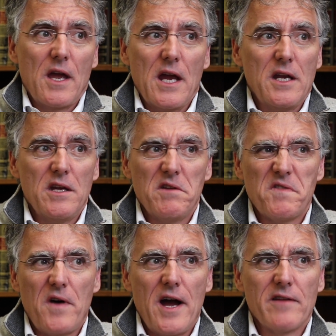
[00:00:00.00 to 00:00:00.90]

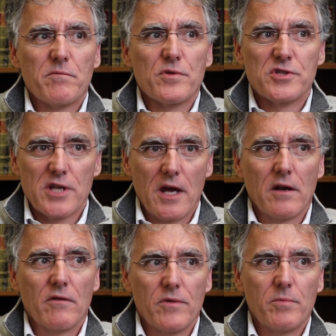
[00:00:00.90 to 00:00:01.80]

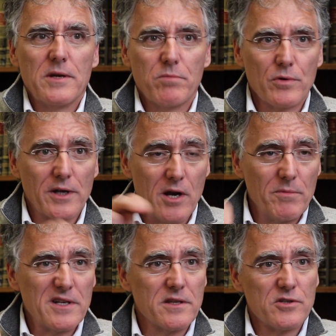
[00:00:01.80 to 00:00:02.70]
85% of the people that
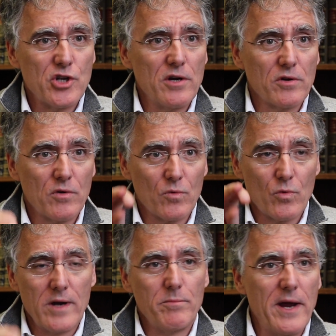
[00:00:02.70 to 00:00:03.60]
come into the jail go
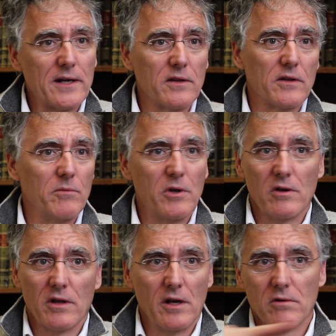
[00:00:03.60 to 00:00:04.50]
right back to the
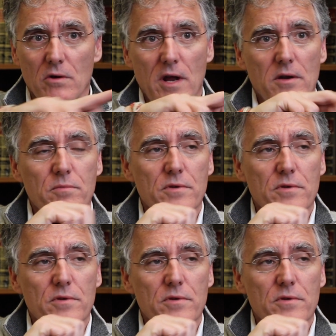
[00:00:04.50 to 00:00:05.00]
community. They don't go down to